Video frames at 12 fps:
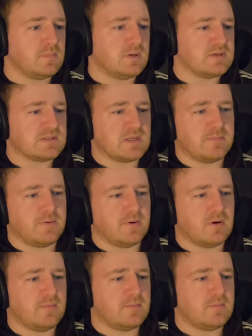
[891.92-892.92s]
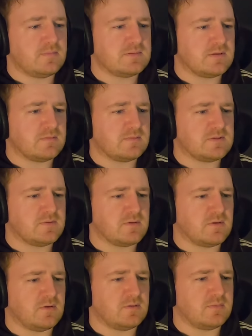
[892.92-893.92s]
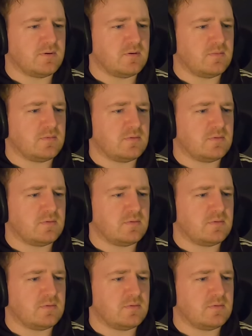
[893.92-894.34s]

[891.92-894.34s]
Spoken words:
Monument. Is that a bomb? Is that what you call a bomb?